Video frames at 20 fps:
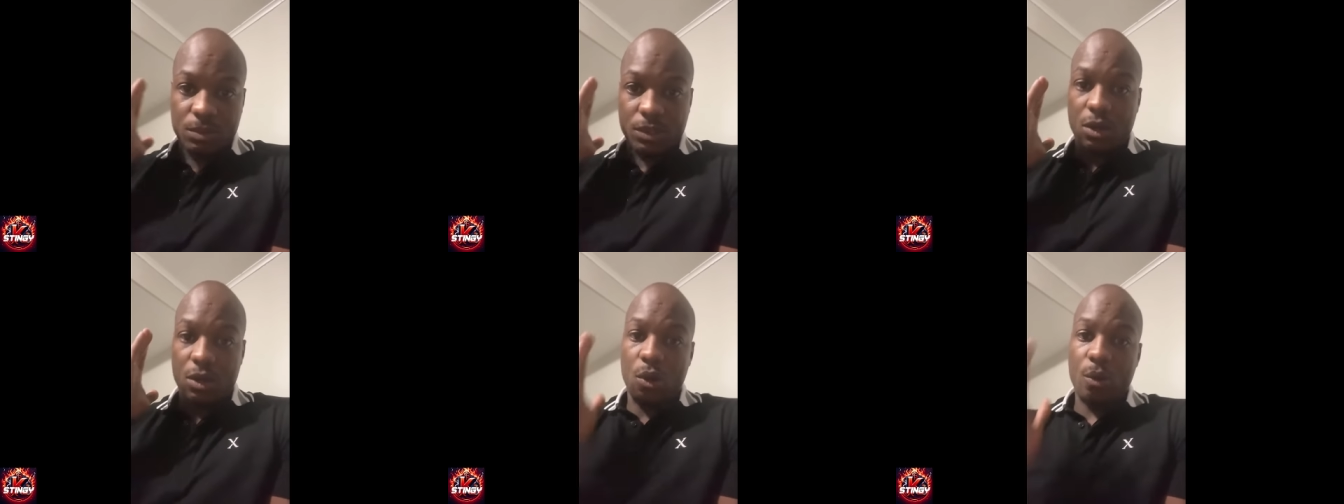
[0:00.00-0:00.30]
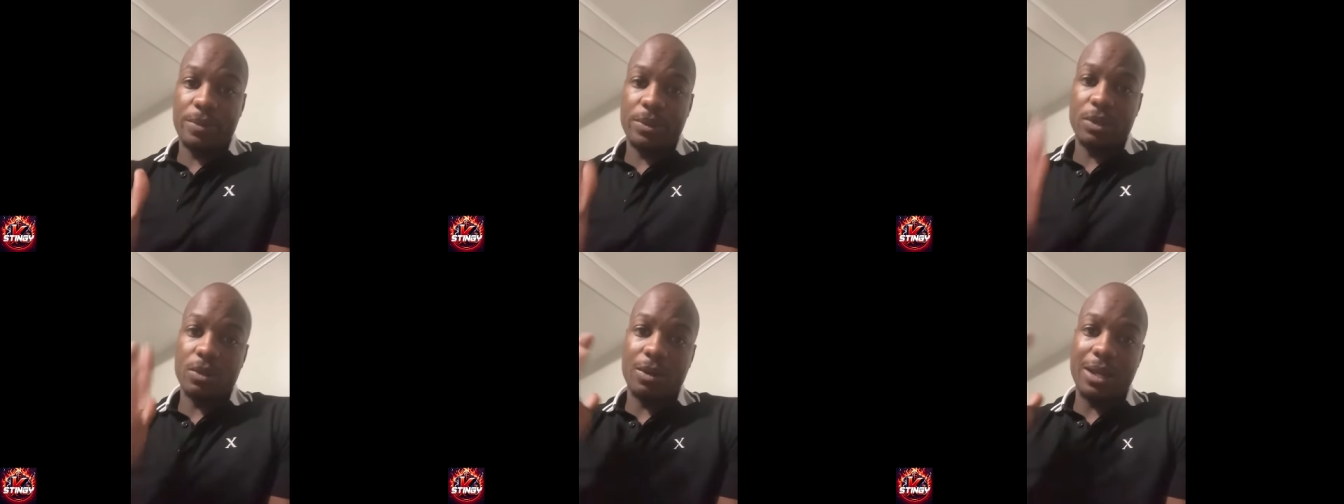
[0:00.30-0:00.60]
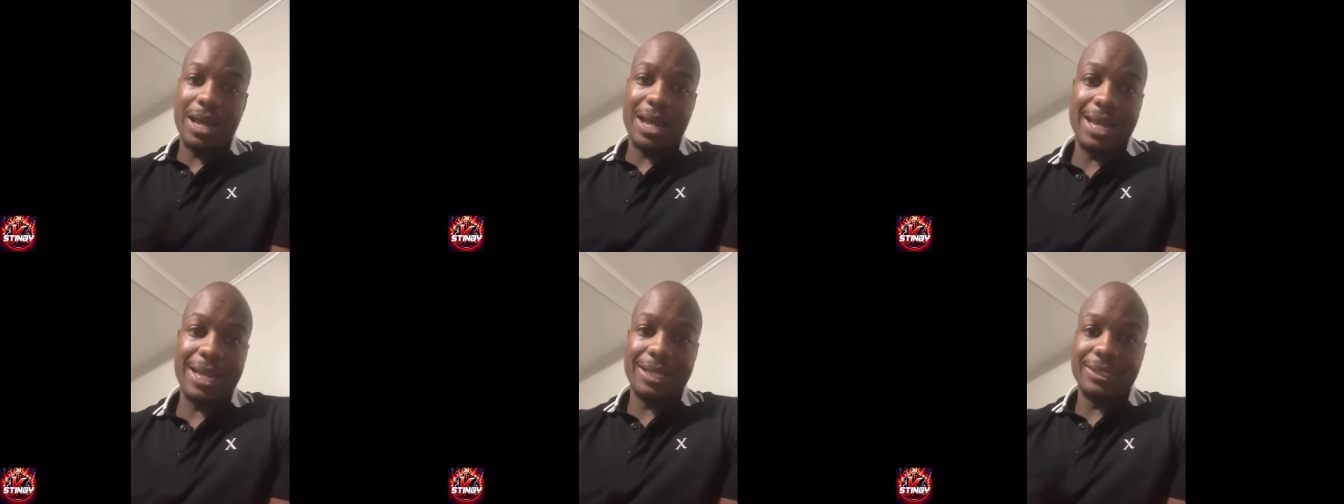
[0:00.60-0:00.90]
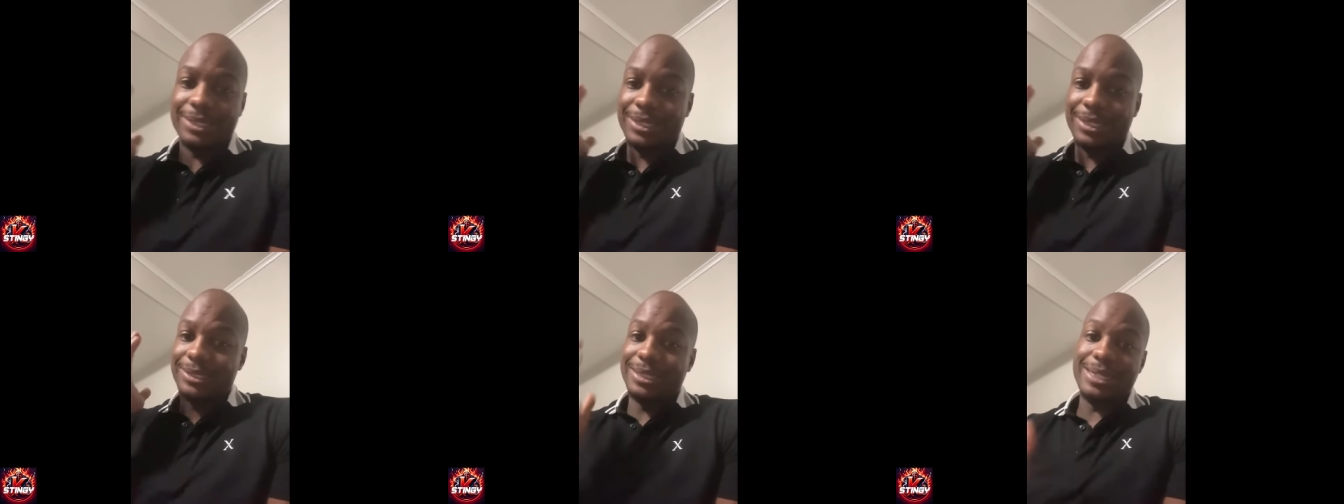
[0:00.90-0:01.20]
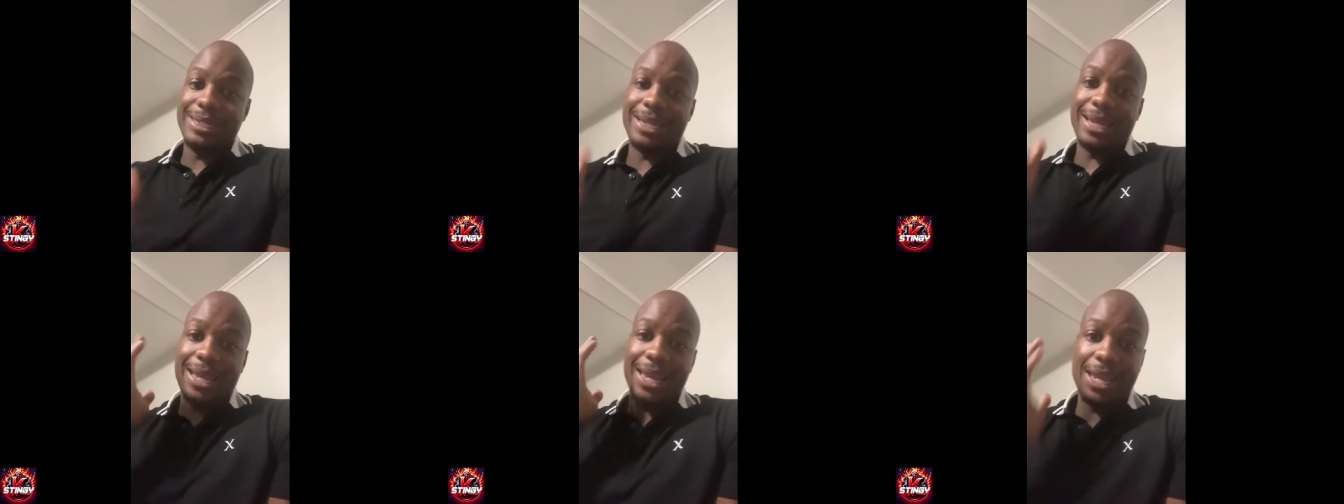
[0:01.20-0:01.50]
Open your eyes and get
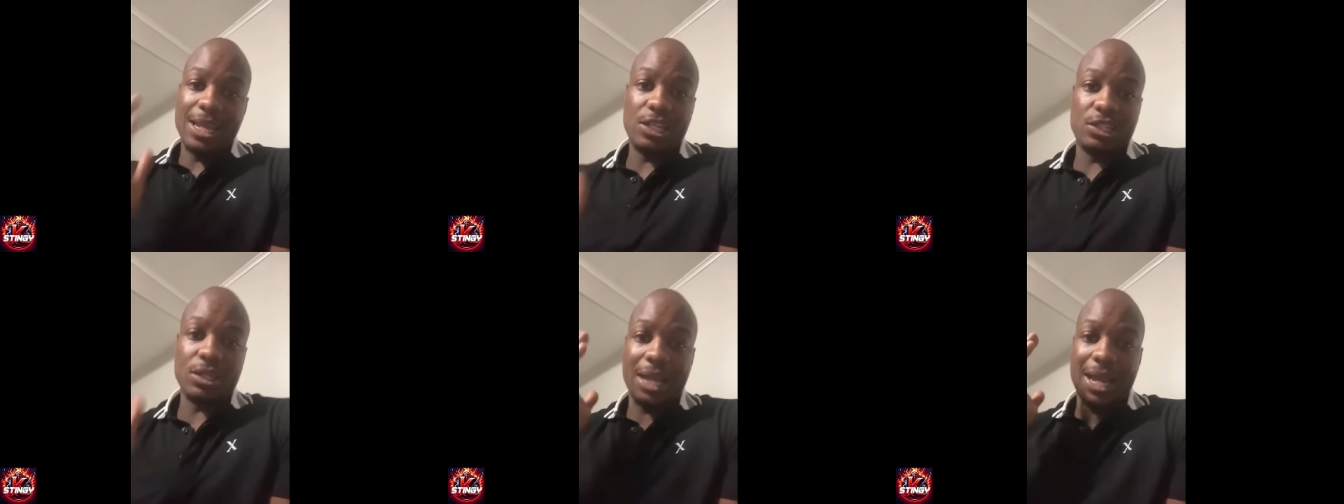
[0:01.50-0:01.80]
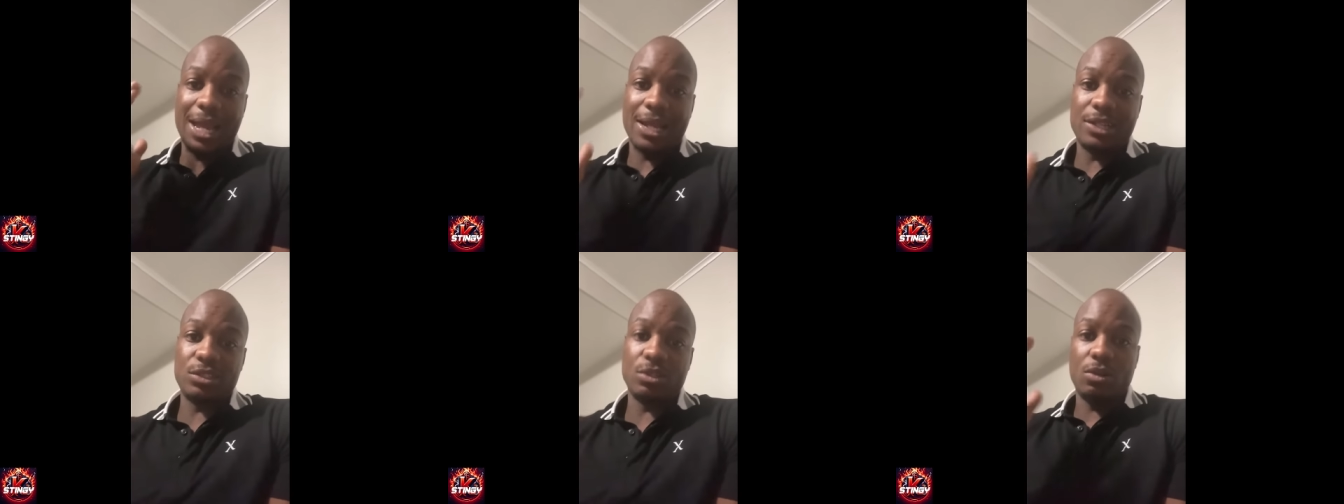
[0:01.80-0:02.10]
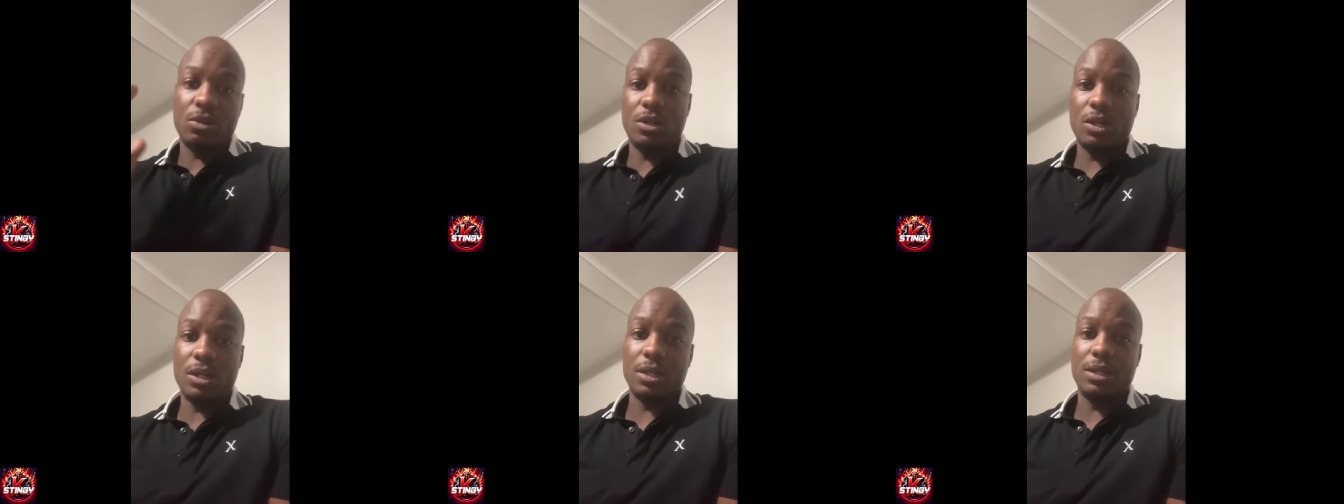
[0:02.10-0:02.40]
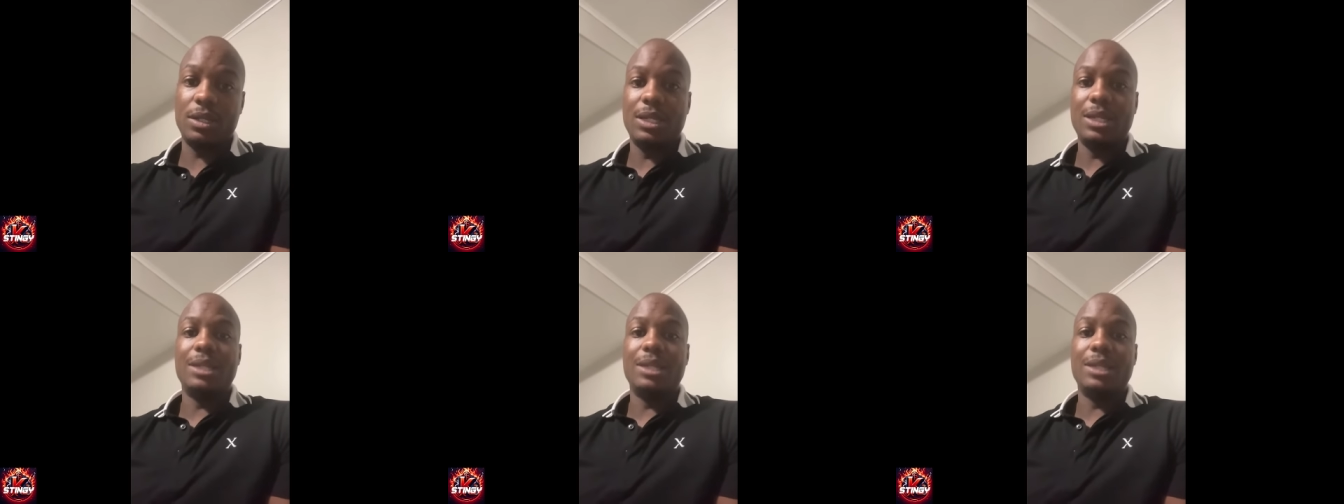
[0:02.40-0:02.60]
that hatred out your heart.